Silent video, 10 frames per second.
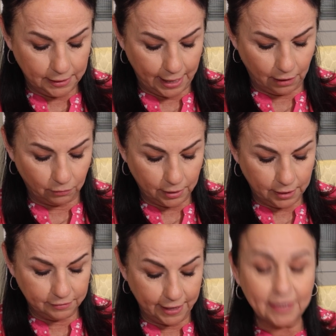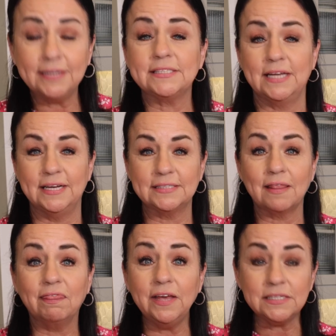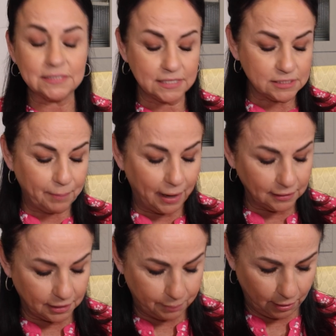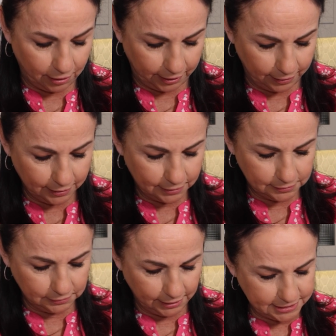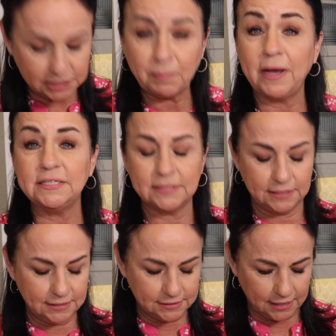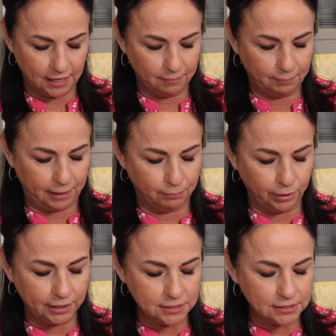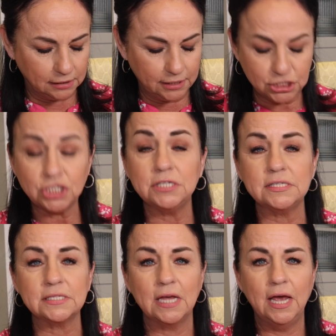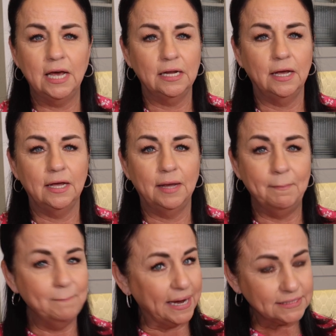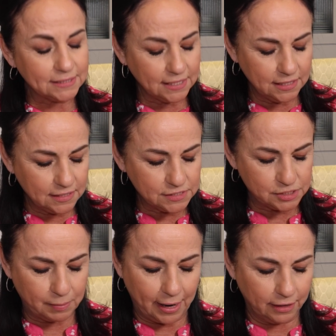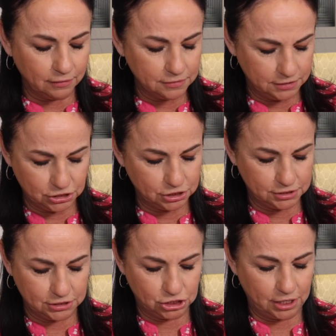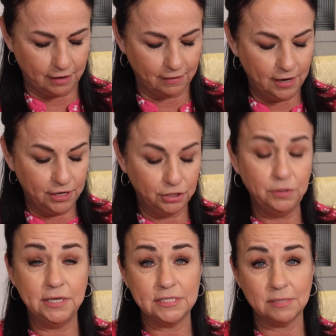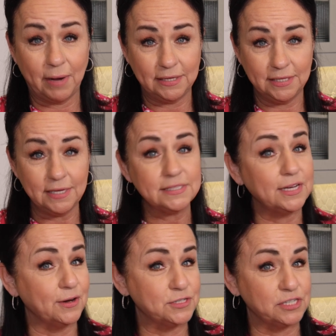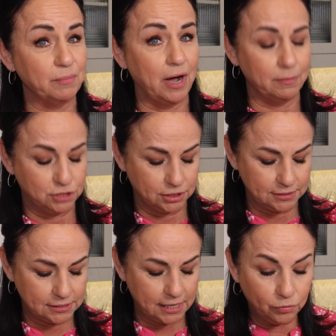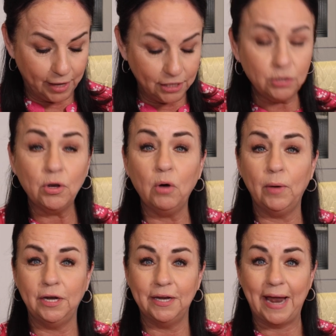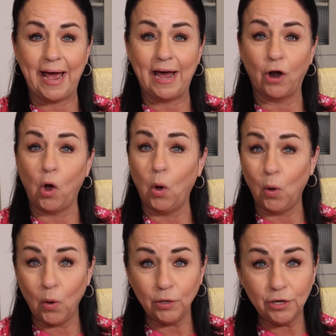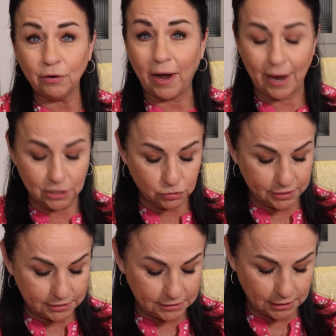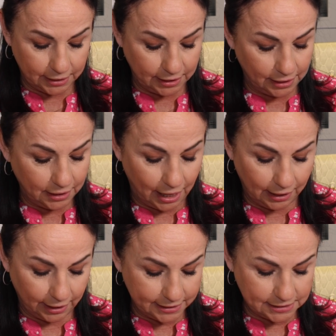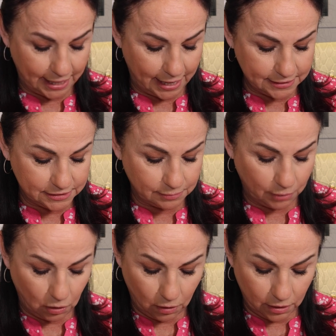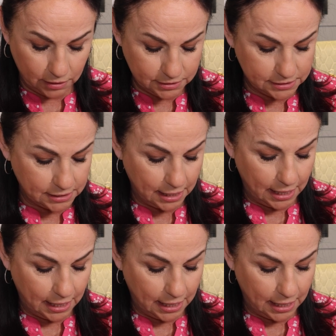Now, then it says, this is a potluck party. Let's spice things up by bringing delicious Mexican-inspired dishes to share. You need some ideas? Here's some options. Then you go in and add all your addresses. Again, I like to add some hearts.